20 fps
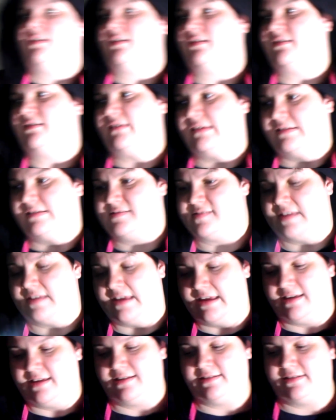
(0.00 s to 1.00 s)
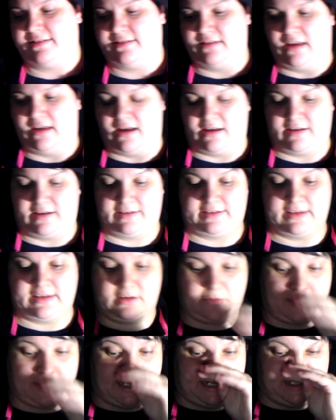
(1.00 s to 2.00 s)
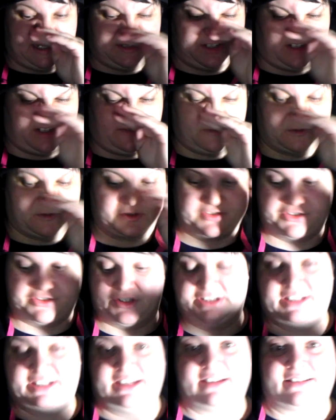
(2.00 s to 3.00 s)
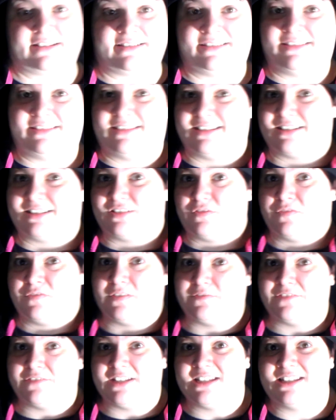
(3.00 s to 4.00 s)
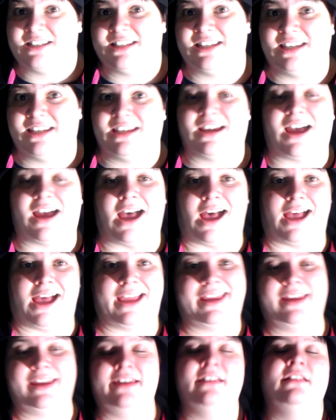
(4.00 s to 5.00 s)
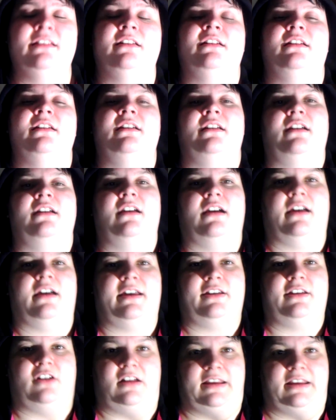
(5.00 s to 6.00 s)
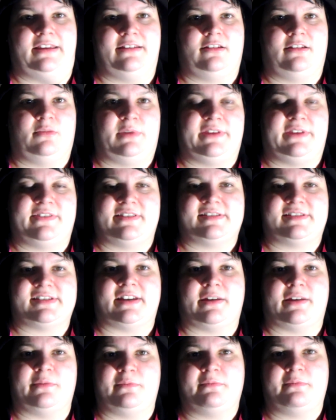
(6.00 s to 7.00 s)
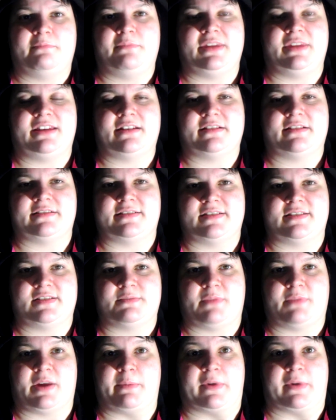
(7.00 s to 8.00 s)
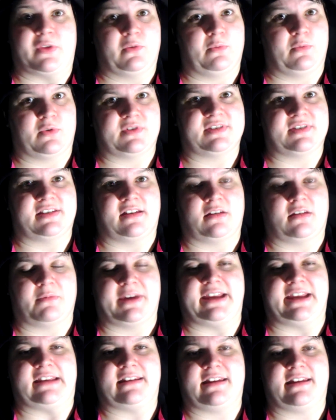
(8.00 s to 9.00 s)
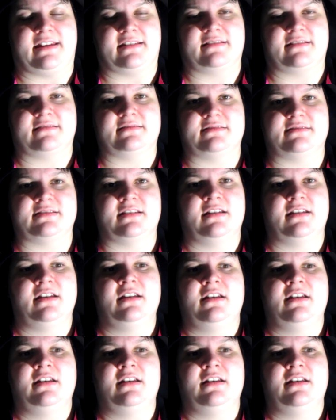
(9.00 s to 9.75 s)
It is a Gigabyte GeForce GTX 650 Ti. I got a Gigabyte this time because my motherboard's a Gigabyte, and